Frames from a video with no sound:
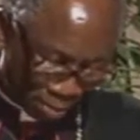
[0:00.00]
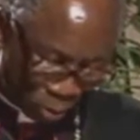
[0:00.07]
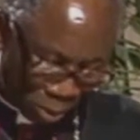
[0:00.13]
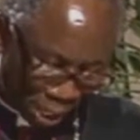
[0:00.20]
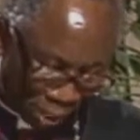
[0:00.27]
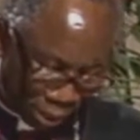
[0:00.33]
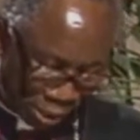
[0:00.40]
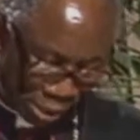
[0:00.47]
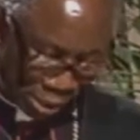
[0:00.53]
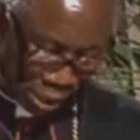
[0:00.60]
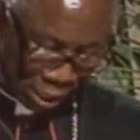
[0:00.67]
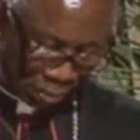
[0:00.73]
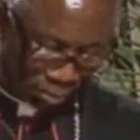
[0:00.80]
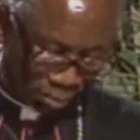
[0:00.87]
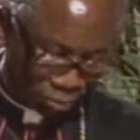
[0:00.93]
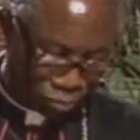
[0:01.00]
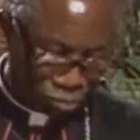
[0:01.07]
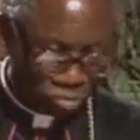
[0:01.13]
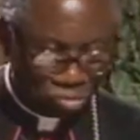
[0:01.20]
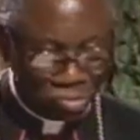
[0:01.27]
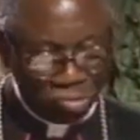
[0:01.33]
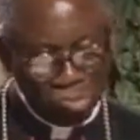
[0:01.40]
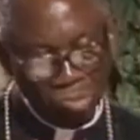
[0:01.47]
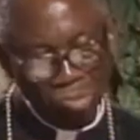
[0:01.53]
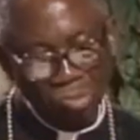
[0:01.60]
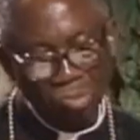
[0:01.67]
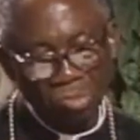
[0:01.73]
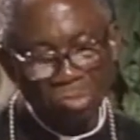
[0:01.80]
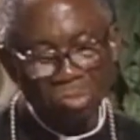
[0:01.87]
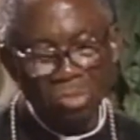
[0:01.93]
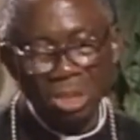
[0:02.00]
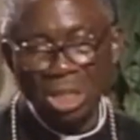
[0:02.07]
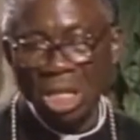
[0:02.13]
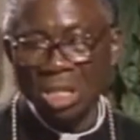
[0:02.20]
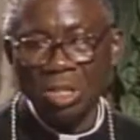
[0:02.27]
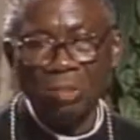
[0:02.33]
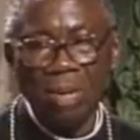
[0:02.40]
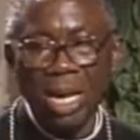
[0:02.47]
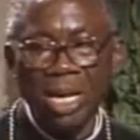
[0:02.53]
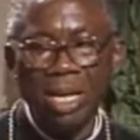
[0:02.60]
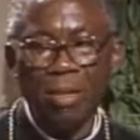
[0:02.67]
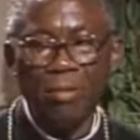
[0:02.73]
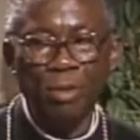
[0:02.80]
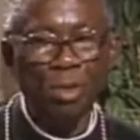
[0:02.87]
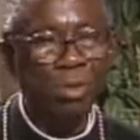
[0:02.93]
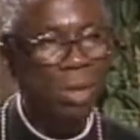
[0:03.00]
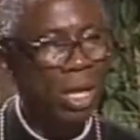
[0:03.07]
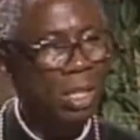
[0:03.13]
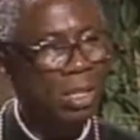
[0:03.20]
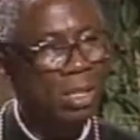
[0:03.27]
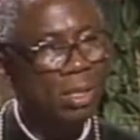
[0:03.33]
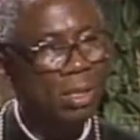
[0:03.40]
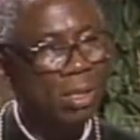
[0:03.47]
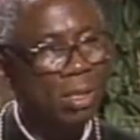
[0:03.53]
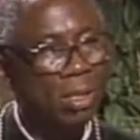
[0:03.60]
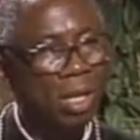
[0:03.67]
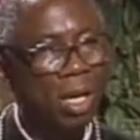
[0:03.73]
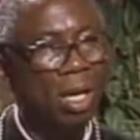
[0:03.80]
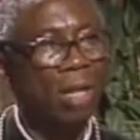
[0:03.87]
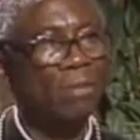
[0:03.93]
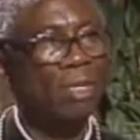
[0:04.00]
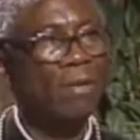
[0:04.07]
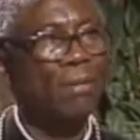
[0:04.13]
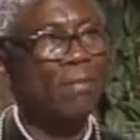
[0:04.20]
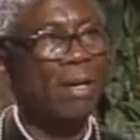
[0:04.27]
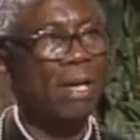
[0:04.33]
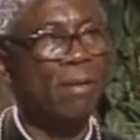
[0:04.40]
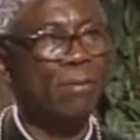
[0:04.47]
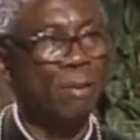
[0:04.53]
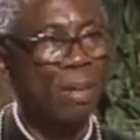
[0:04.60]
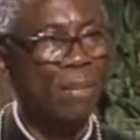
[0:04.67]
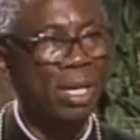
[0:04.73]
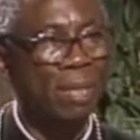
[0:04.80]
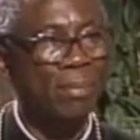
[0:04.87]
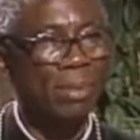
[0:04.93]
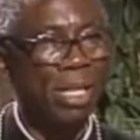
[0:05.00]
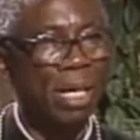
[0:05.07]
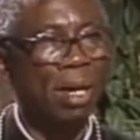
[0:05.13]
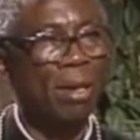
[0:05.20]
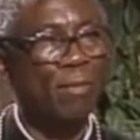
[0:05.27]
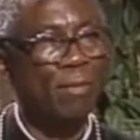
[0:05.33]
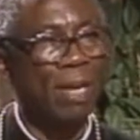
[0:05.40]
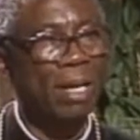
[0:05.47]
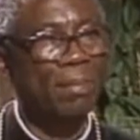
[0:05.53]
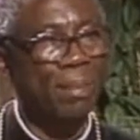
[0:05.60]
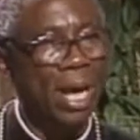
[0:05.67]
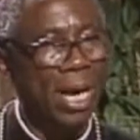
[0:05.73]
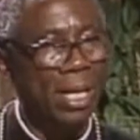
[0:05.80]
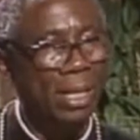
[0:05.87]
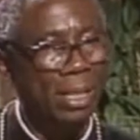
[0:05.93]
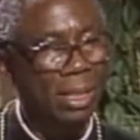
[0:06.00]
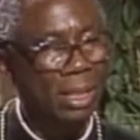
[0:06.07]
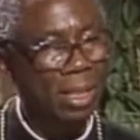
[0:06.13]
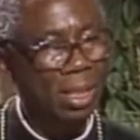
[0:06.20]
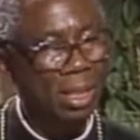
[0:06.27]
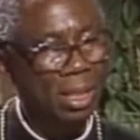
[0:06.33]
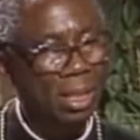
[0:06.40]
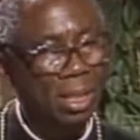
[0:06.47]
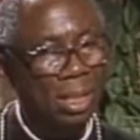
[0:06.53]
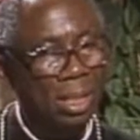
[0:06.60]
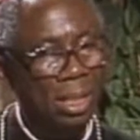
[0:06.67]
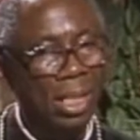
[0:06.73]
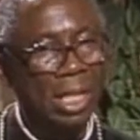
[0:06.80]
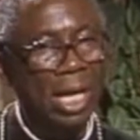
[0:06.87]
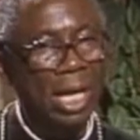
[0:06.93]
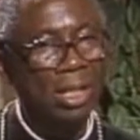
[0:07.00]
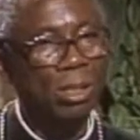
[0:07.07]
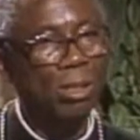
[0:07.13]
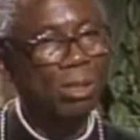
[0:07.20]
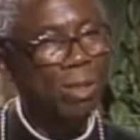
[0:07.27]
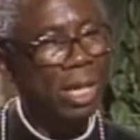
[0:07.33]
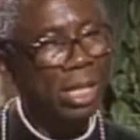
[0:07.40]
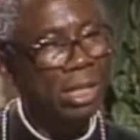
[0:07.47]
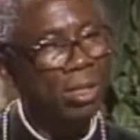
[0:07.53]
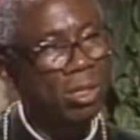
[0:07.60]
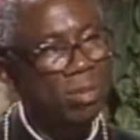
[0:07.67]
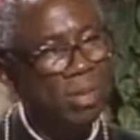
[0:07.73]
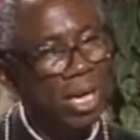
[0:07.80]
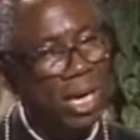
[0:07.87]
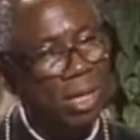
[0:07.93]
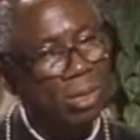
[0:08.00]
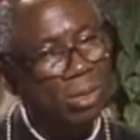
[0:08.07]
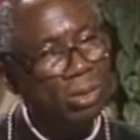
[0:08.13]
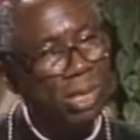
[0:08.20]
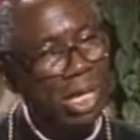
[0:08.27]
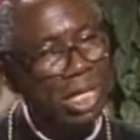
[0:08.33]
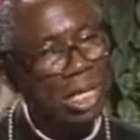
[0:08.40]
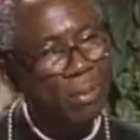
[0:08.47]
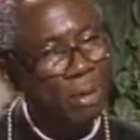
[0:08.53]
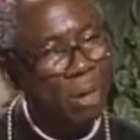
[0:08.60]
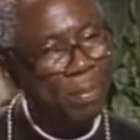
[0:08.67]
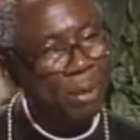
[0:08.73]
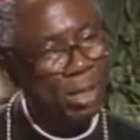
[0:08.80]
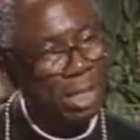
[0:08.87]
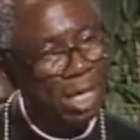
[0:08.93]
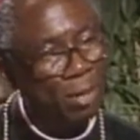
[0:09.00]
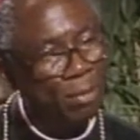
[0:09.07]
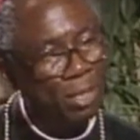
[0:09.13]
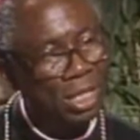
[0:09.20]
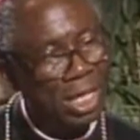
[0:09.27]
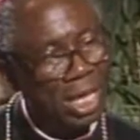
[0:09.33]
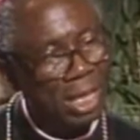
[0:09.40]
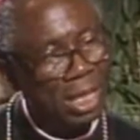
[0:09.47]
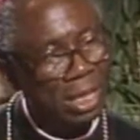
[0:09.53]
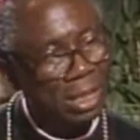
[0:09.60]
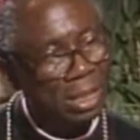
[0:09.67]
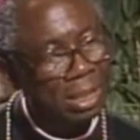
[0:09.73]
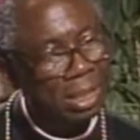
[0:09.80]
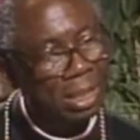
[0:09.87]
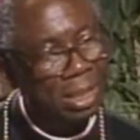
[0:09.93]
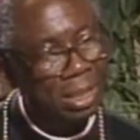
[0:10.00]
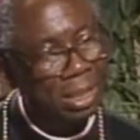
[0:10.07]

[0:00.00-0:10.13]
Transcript: to arrest him, just by a few words, all of them from him, they all fell back. He had to do a little miracle to get them up on their feet again. Right.